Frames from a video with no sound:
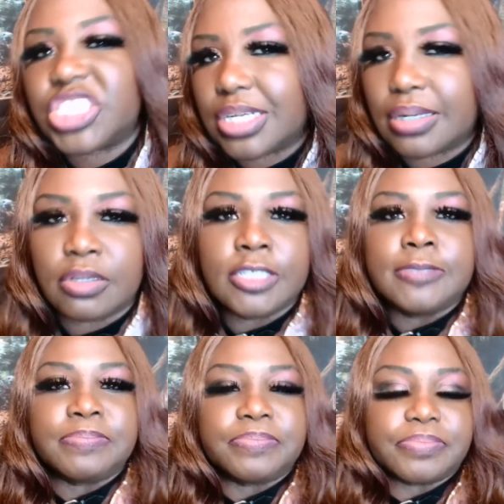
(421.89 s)
child,
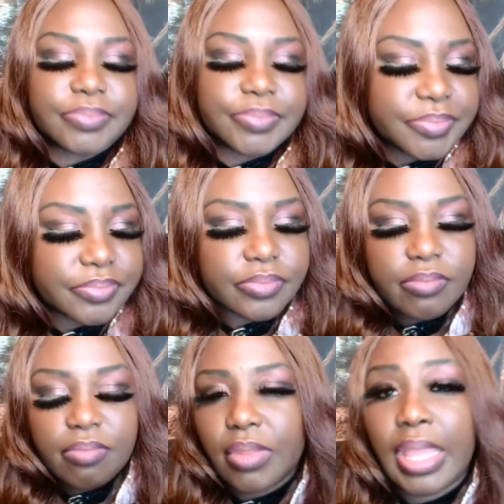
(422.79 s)

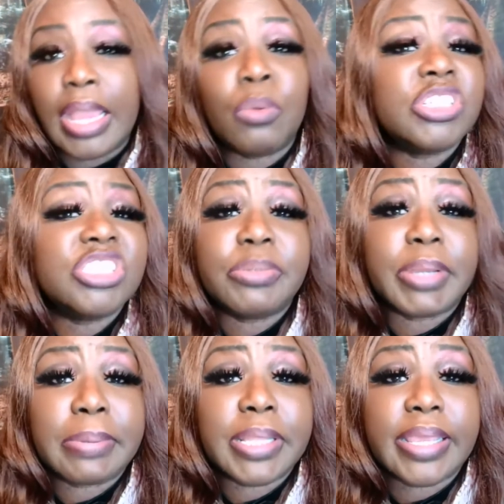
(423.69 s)
I want you to
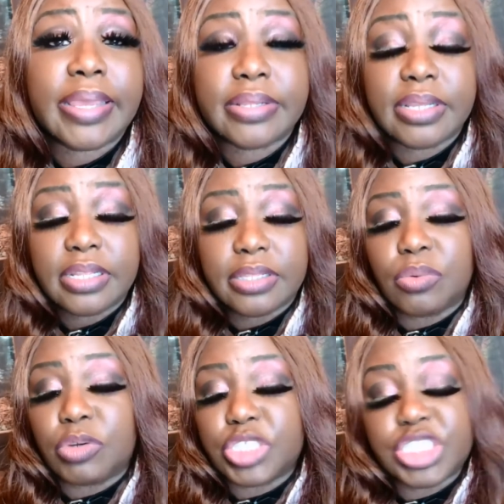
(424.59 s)
make a plan.
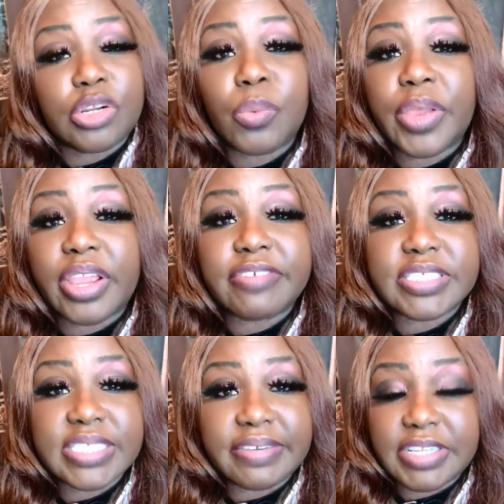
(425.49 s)
What you're going to wear
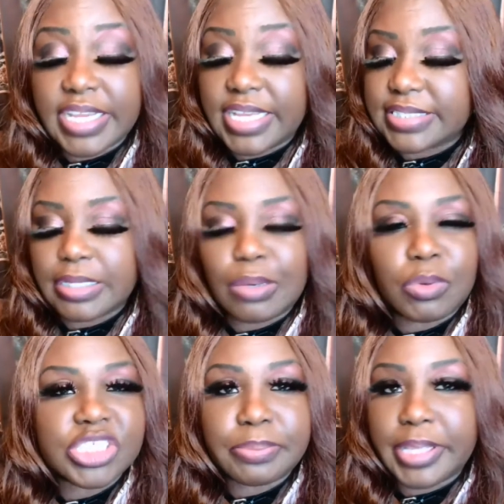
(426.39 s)
for 7 days, I
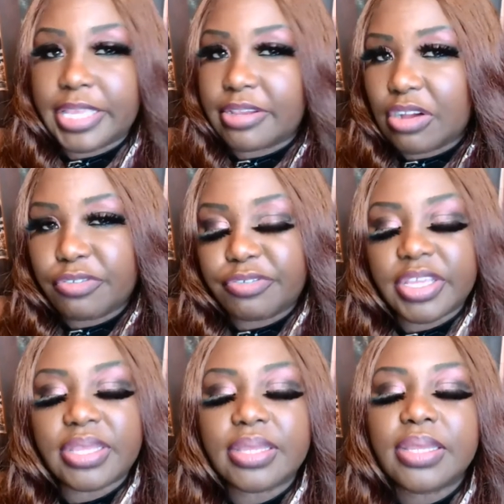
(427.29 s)
want you to plan your
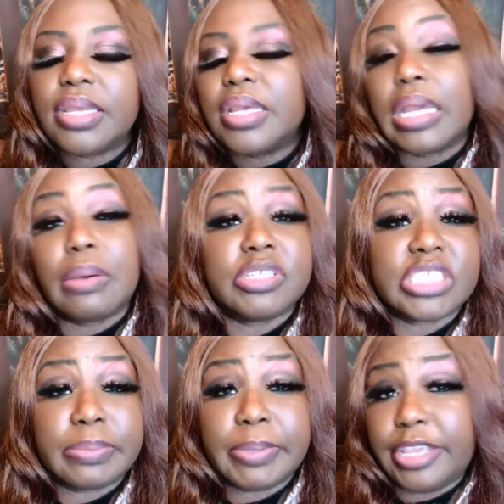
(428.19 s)
outfit. I
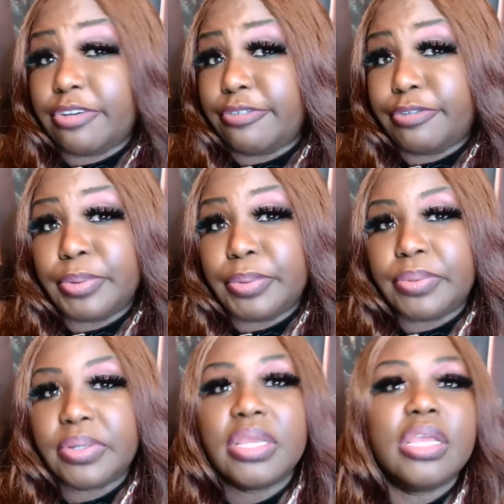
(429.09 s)
want you to plan your
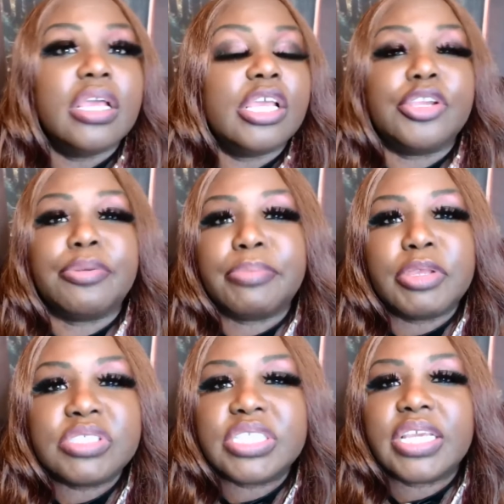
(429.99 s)
food, your
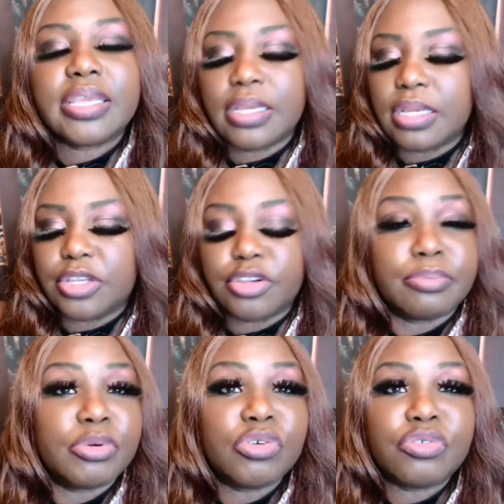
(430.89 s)
music,
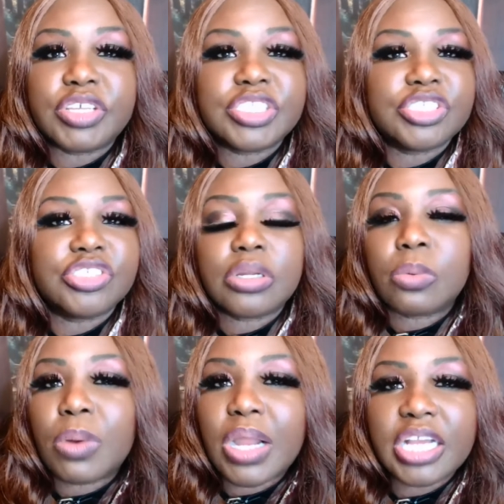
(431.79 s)
your movies that you're going
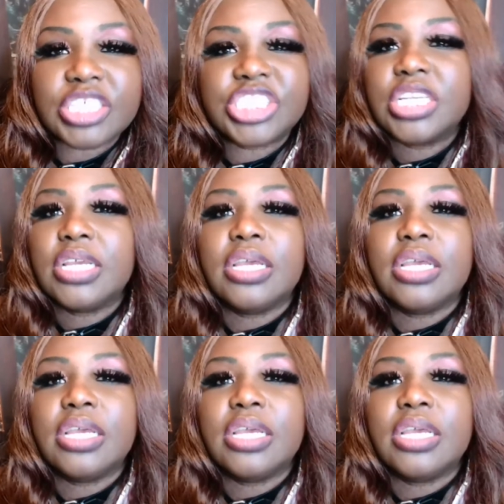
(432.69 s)
to watch,